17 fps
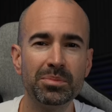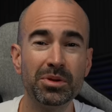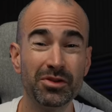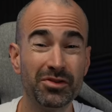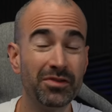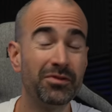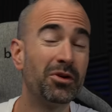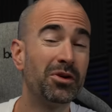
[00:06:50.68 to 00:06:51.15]

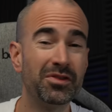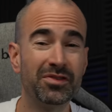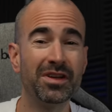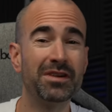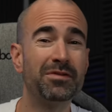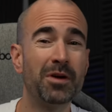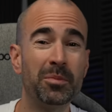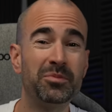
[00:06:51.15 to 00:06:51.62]
Plus you've got
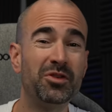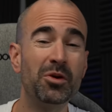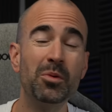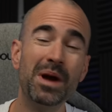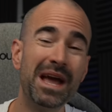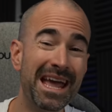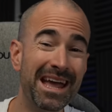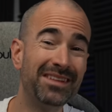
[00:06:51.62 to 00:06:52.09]
yourself up
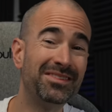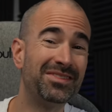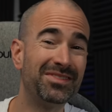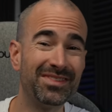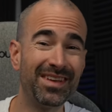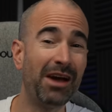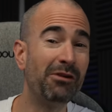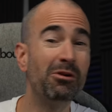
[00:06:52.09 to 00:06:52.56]
to 8
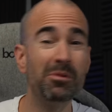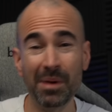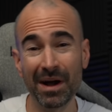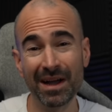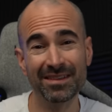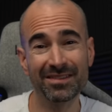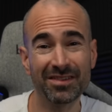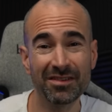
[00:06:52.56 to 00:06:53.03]

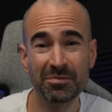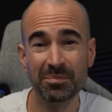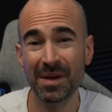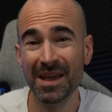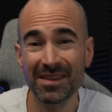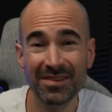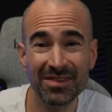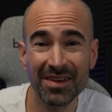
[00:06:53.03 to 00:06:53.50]
terabytes of
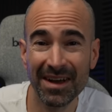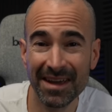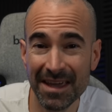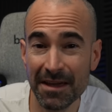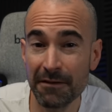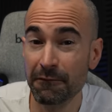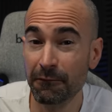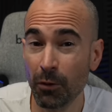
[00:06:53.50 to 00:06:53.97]

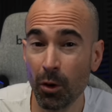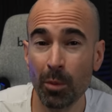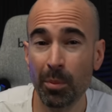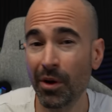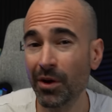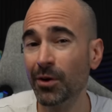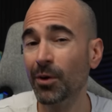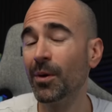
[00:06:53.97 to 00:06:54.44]
PCIe
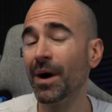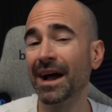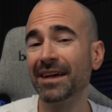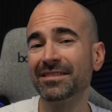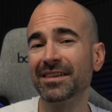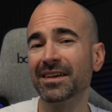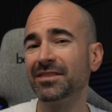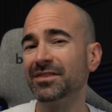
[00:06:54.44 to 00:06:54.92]
4.0
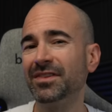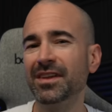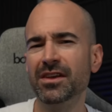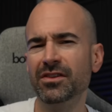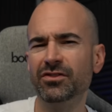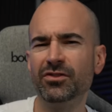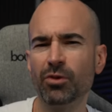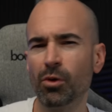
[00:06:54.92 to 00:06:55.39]

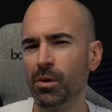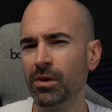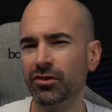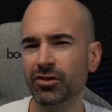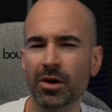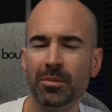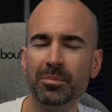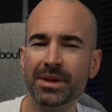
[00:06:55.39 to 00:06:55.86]
SSD
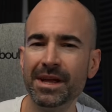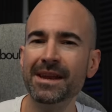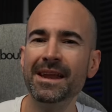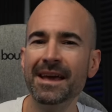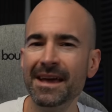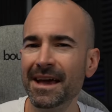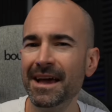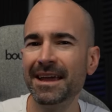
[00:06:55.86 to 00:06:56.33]
storage,
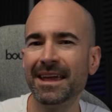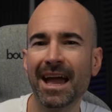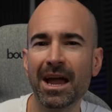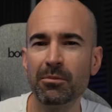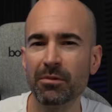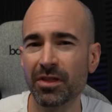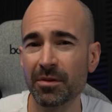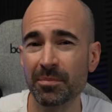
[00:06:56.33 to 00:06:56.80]
complete
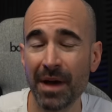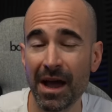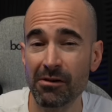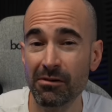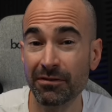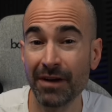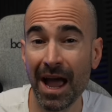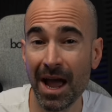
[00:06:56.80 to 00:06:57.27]
again with a
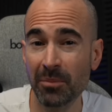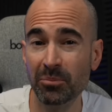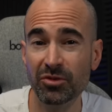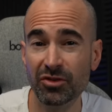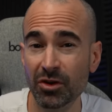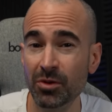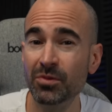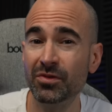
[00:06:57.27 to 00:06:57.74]
pair of
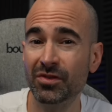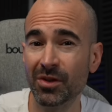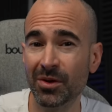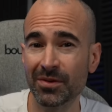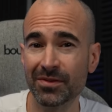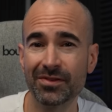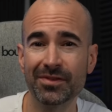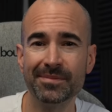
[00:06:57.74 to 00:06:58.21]
M2
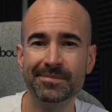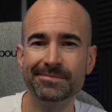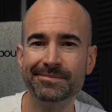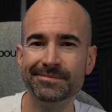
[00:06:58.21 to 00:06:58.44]
slots.